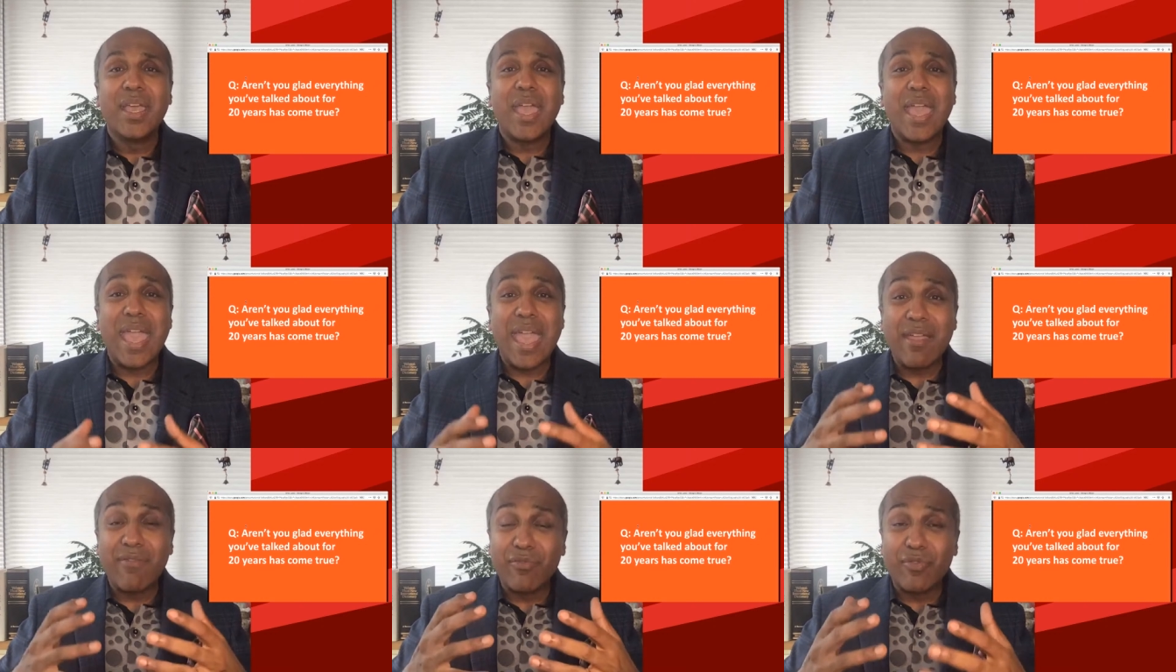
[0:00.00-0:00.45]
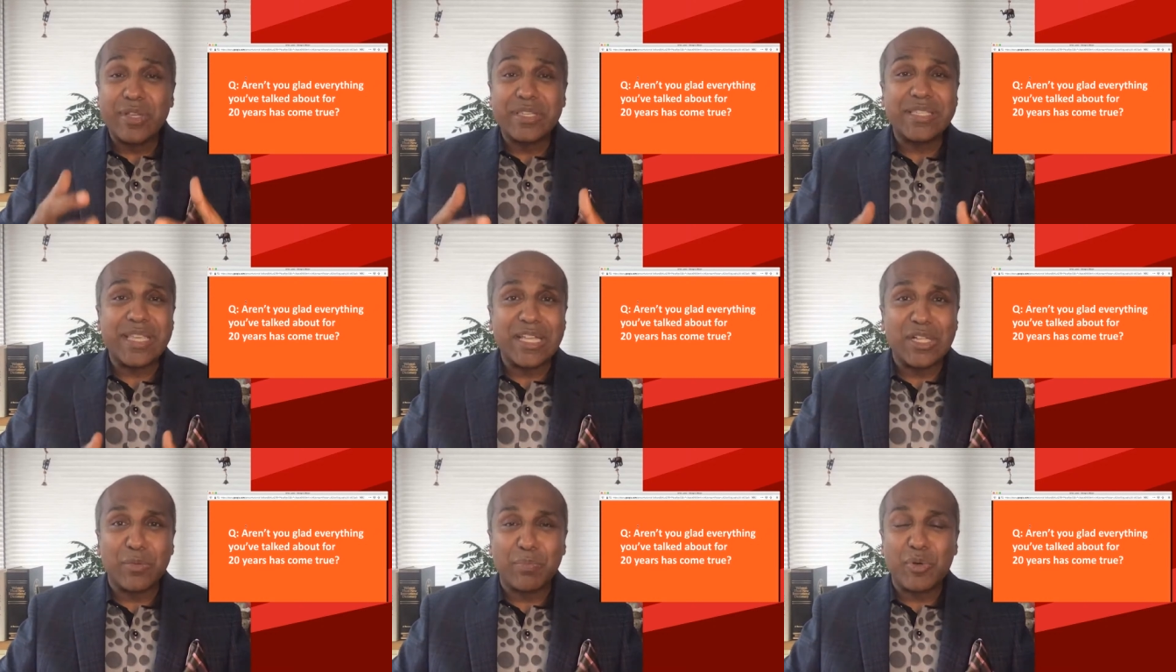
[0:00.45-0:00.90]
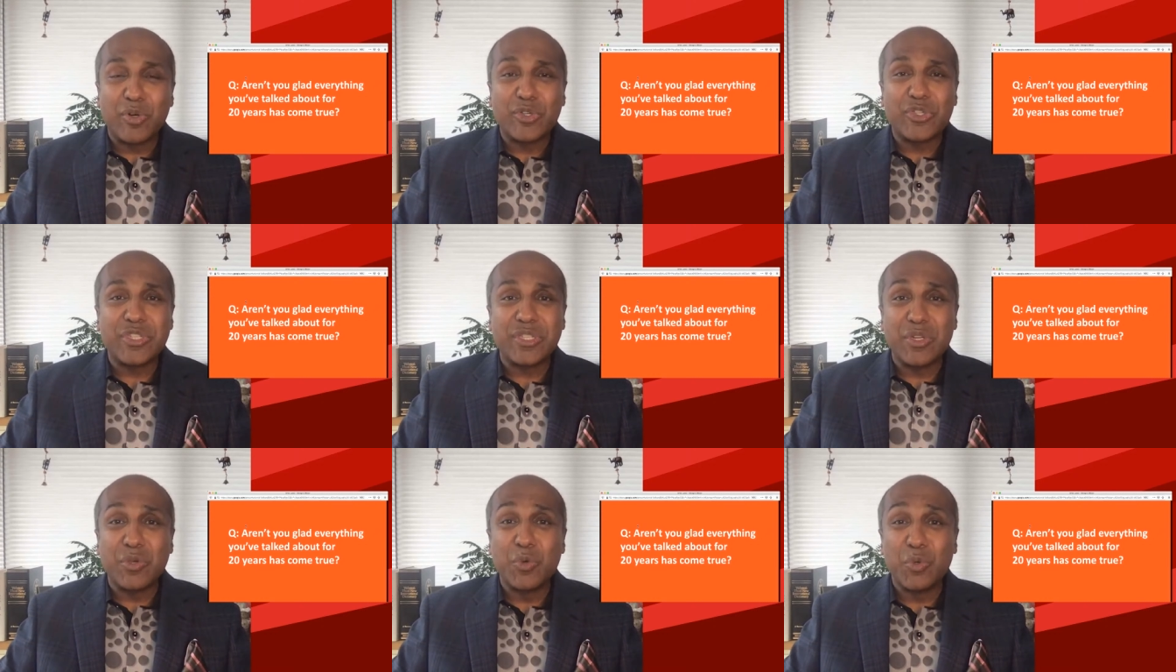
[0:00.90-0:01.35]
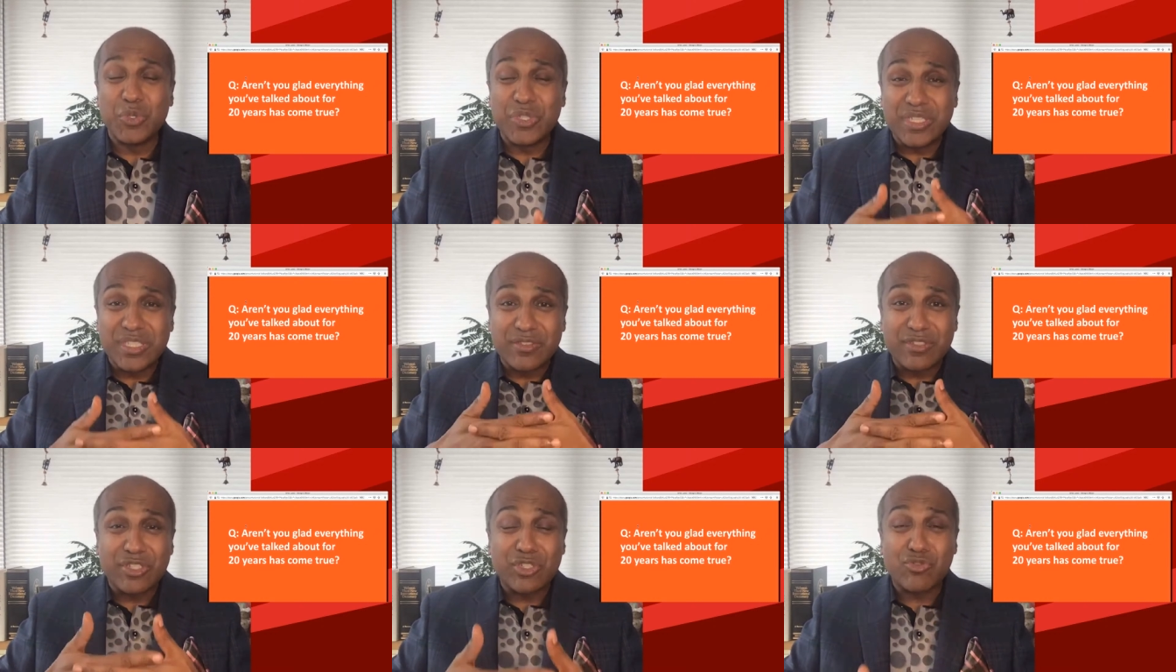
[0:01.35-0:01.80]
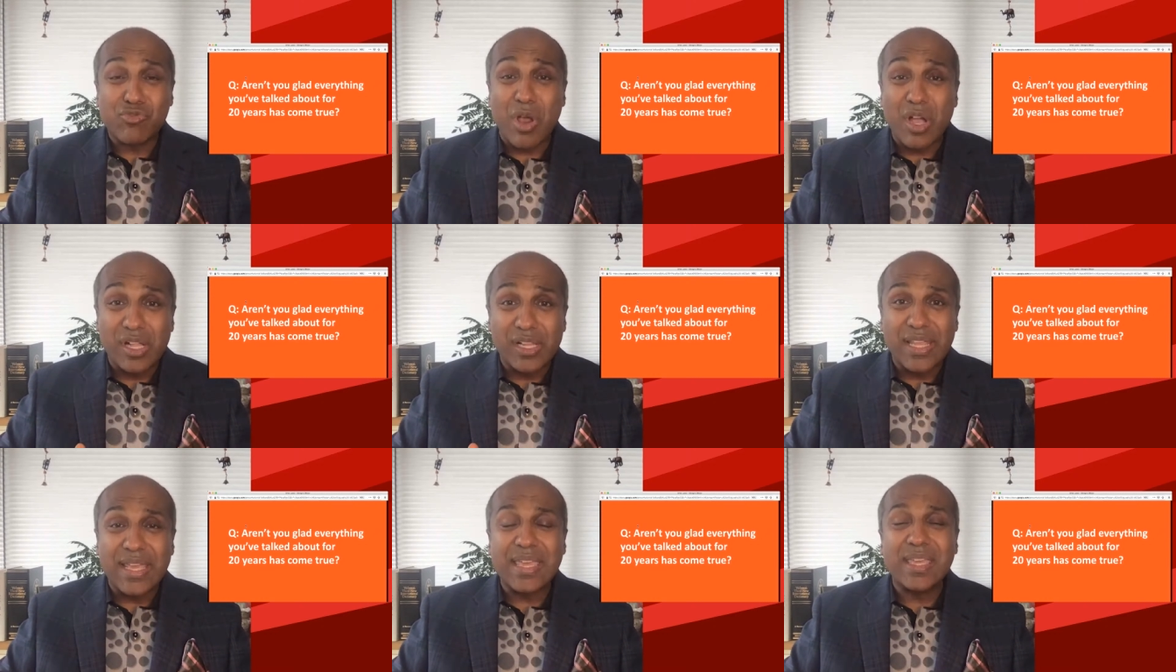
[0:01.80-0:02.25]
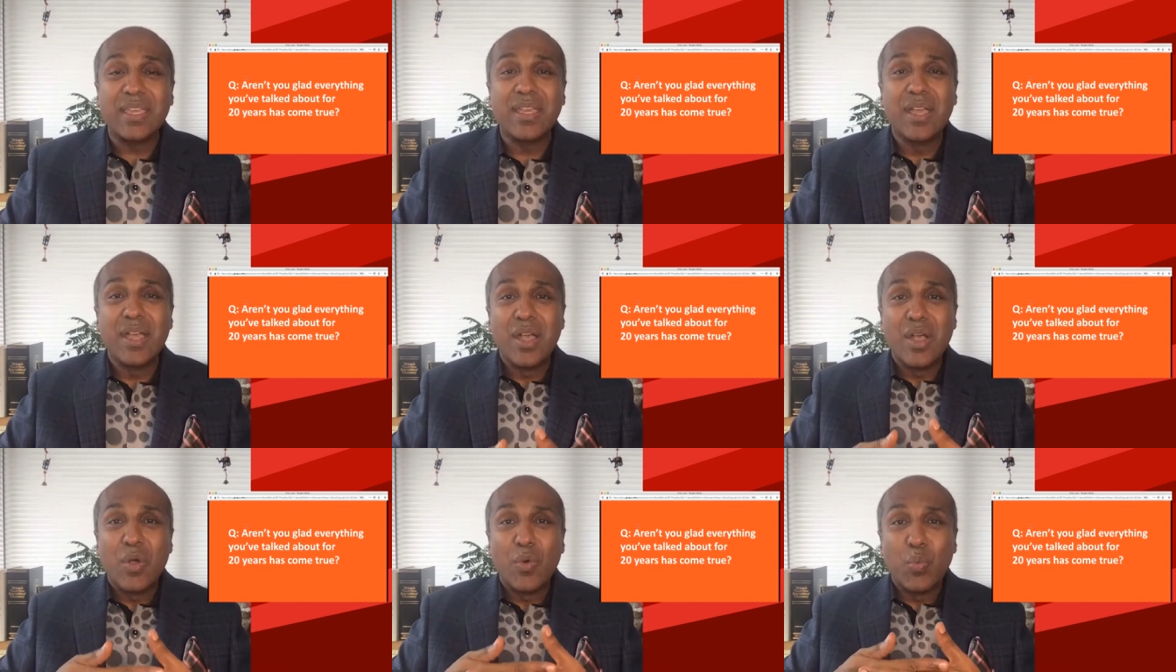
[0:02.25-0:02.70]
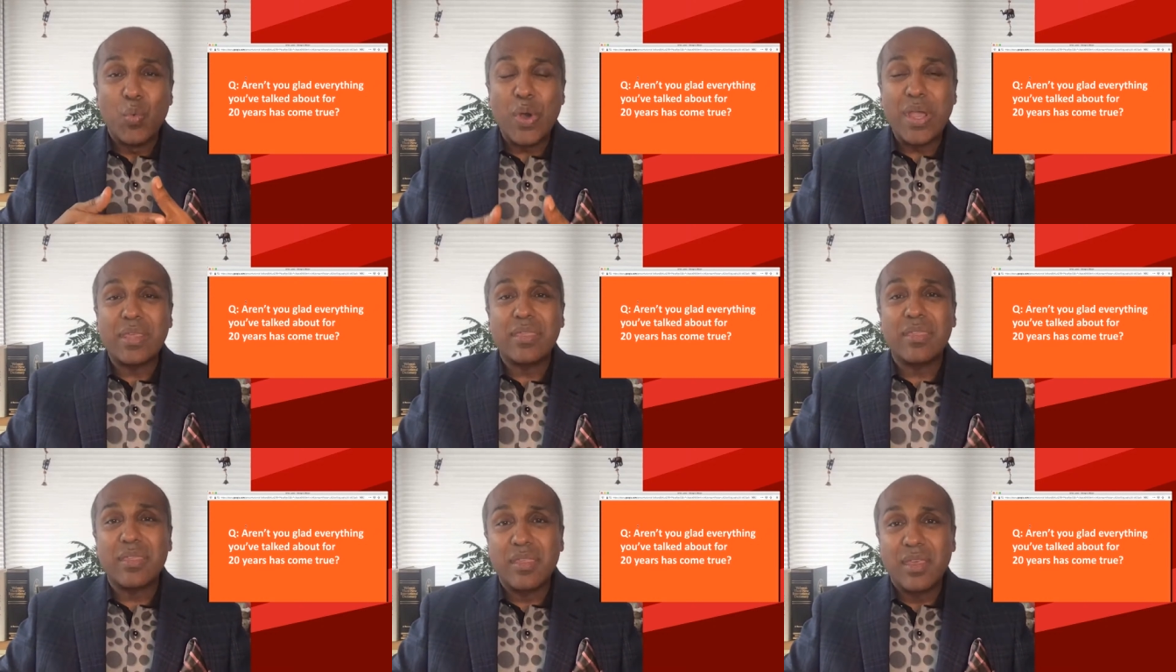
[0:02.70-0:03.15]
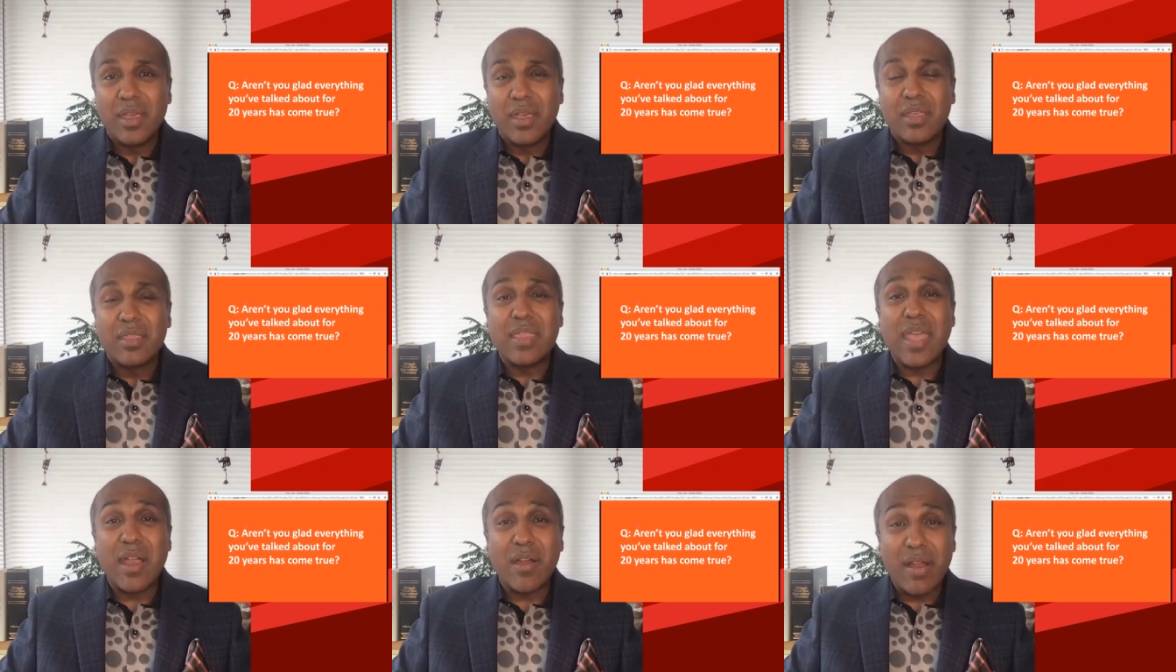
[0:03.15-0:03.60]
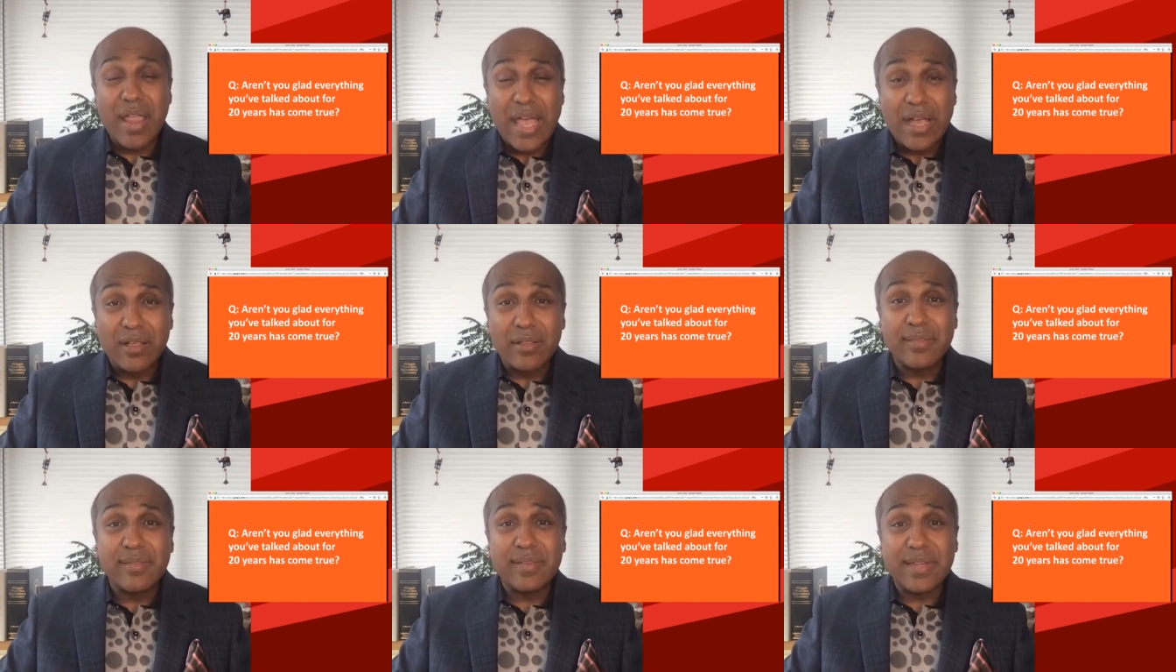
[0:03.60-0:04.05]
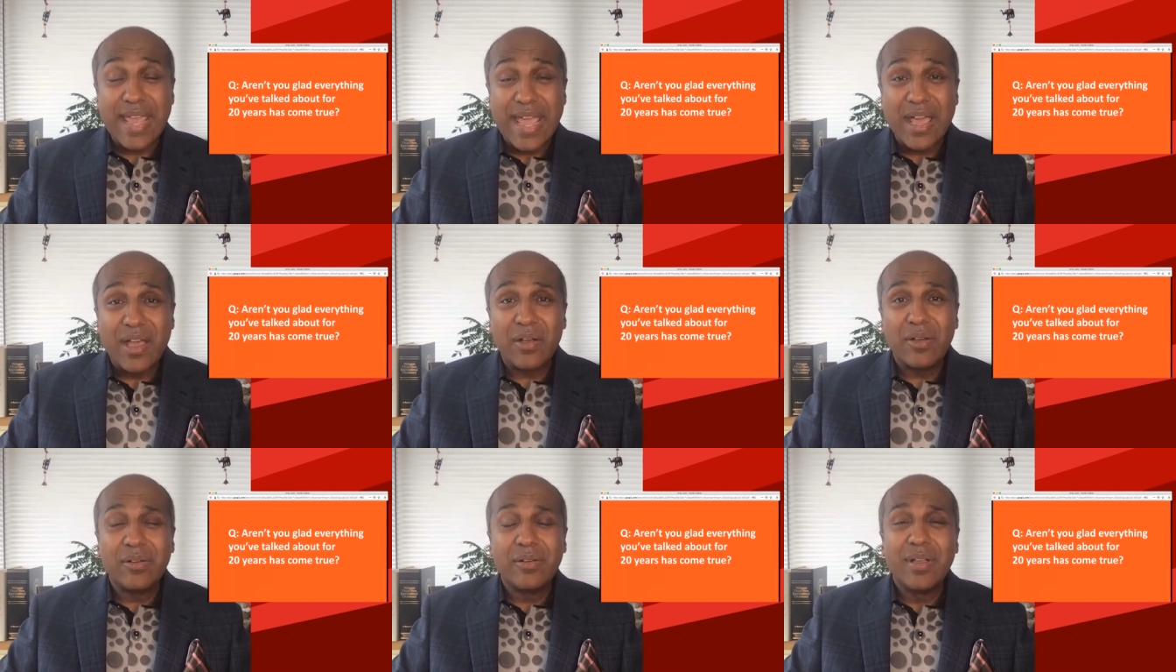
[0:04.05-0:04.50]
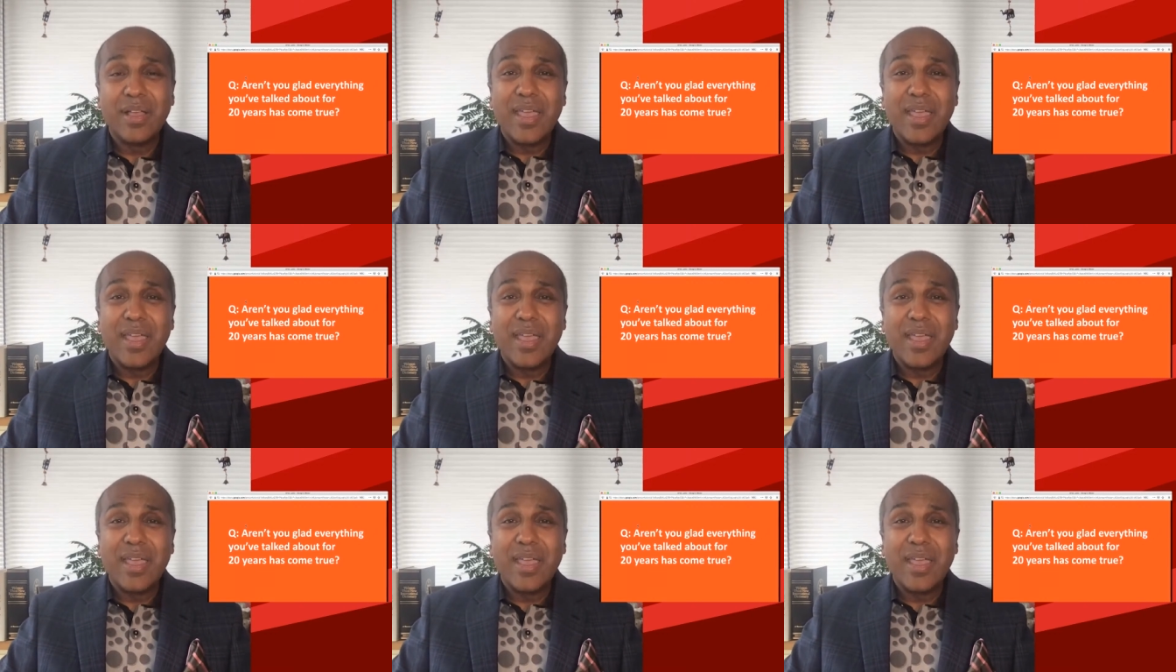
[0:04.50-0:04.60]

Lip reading: every single person who's struggling with their health now,